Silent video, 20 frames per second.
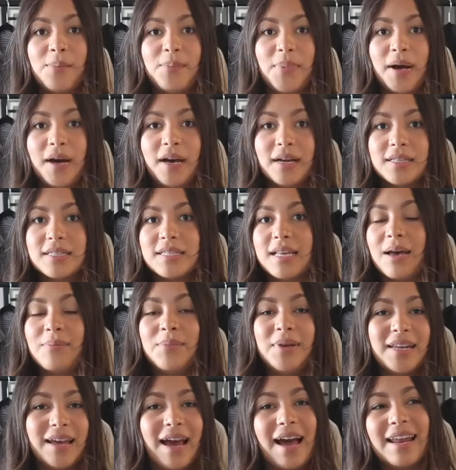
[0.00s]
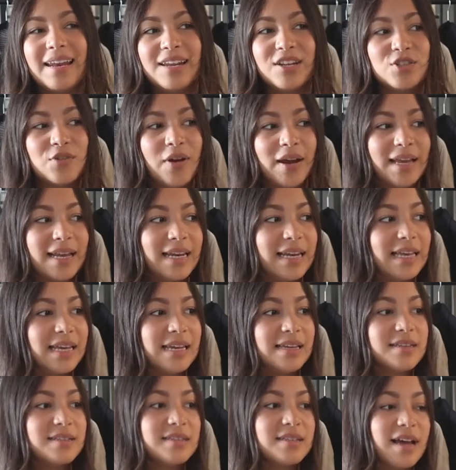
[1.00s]
but I mean, I had it dry
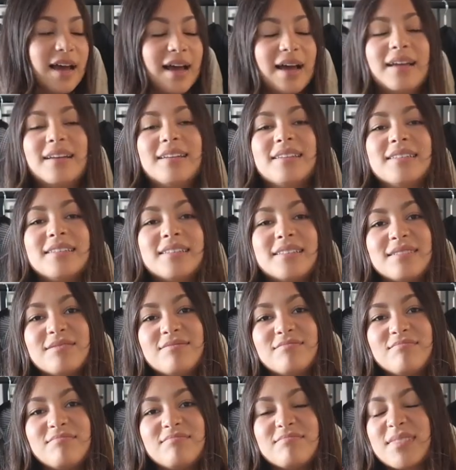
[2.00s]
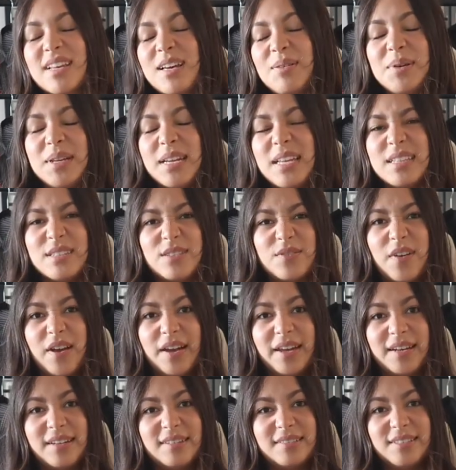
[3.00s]
cleaned and I mean, it's
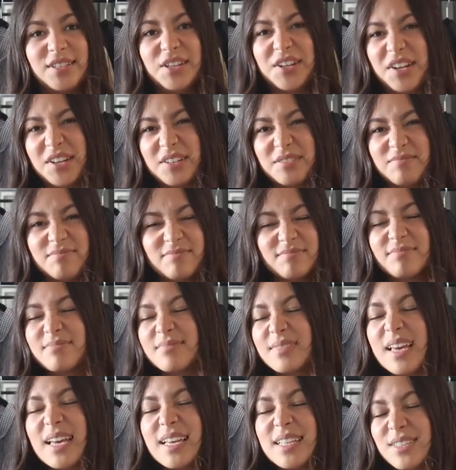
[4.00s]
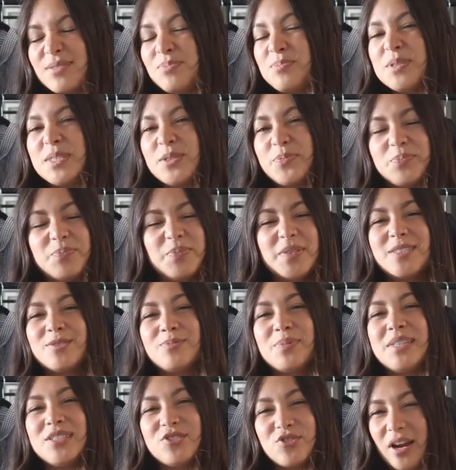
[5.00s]
fine, you know, it's
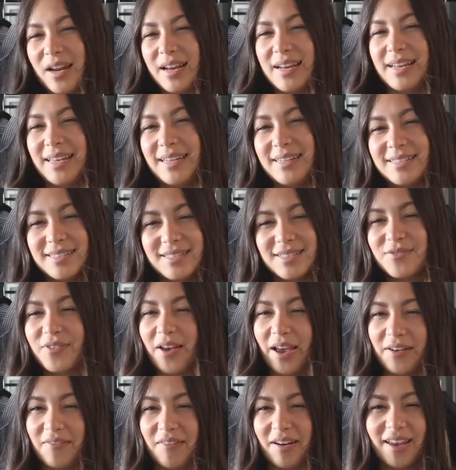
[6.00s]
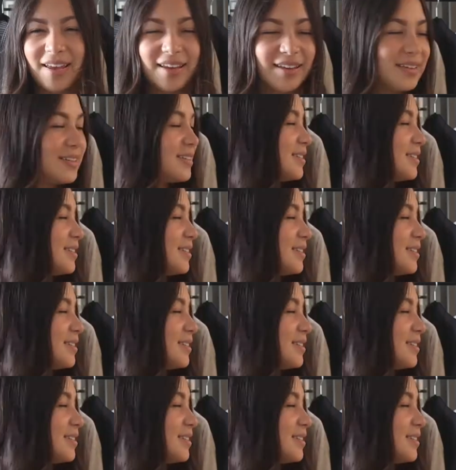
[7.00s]
been dry cleaned. It's fine, right?